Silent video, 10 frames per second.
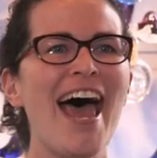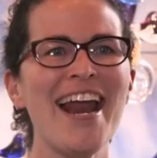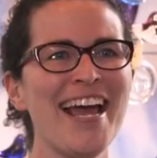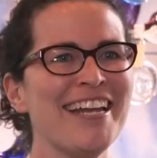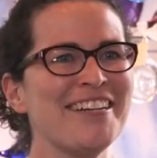
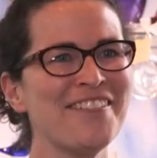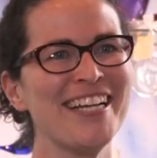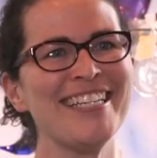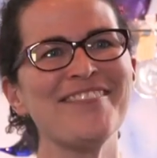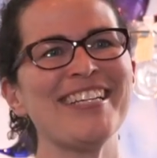And I had no
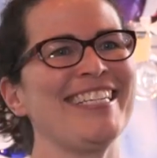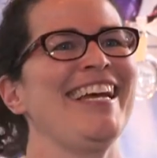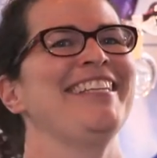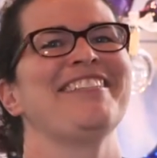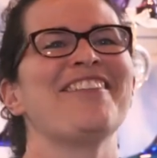idea because
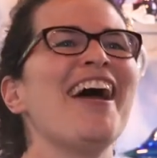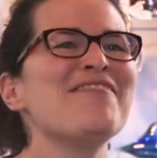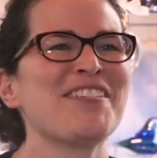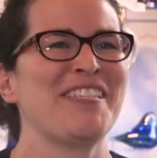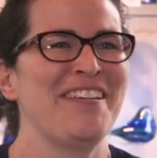I hadn't
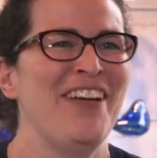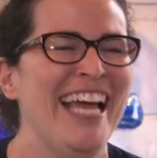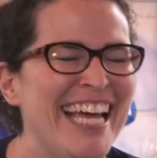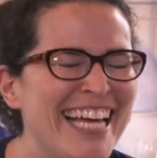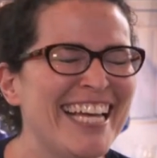tried most of
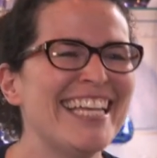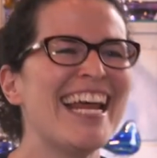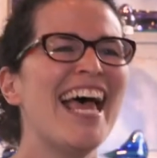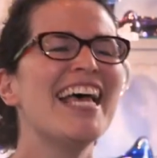it.